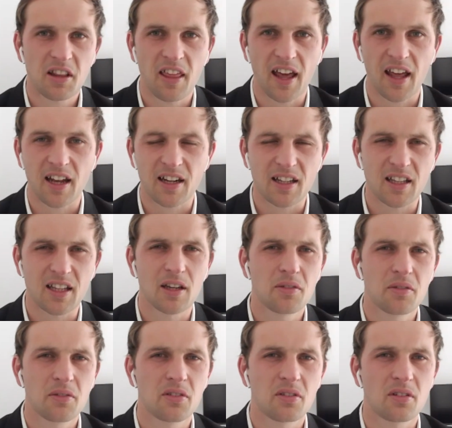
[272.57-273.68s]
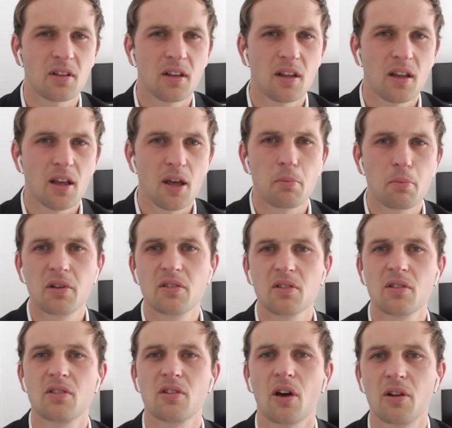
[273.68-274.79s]
that it gives
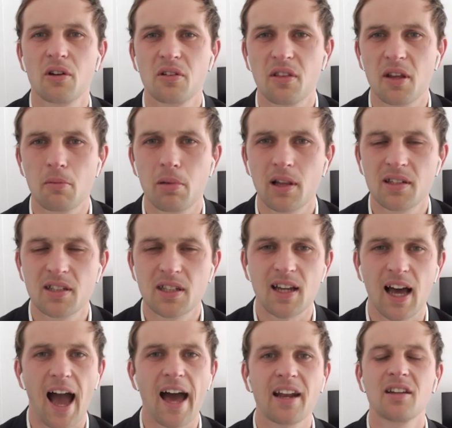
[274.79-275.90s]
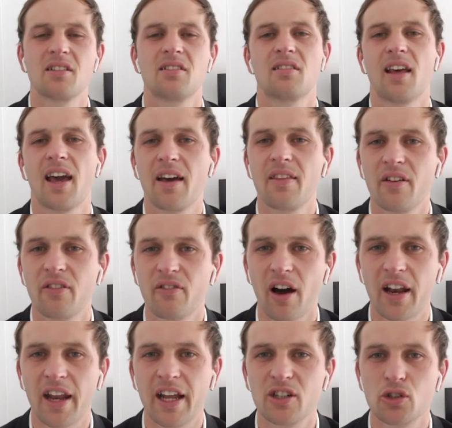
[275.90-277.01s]
business owners the ability to understand the
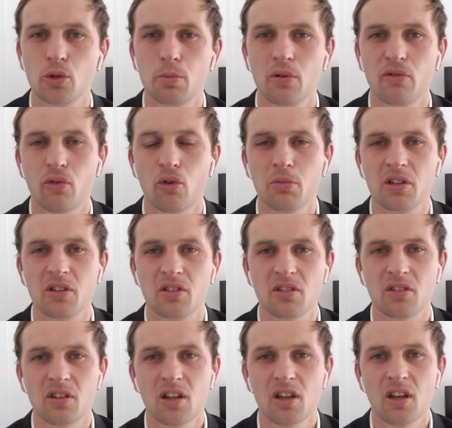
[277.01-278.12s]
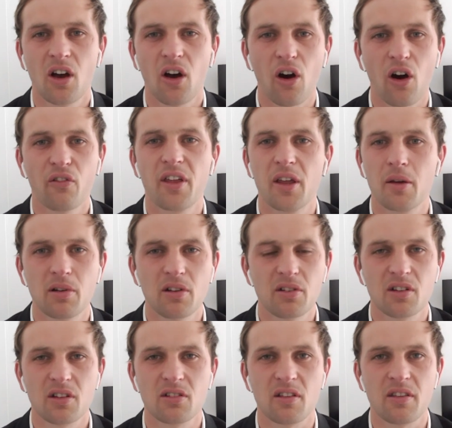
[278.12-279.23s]
financial performance of their
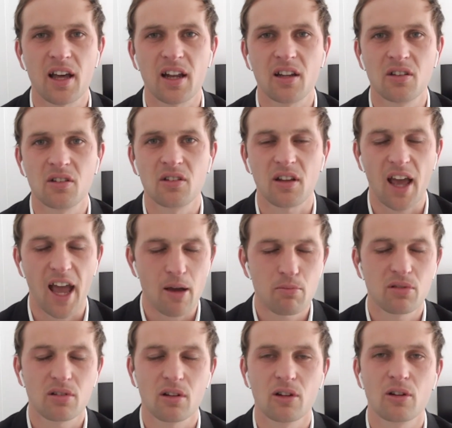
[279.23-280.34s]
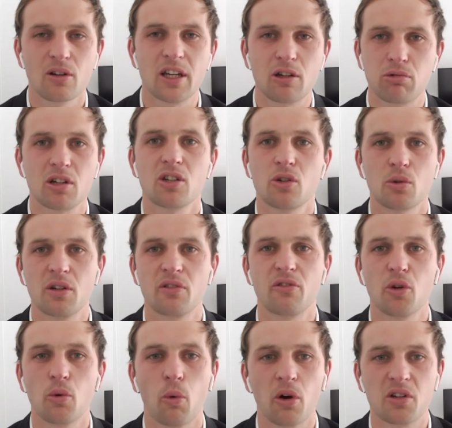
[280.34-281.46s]
business, and that is absolutely critical if
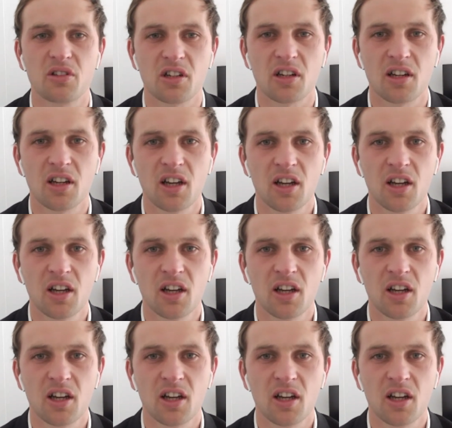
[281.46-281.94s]
you want to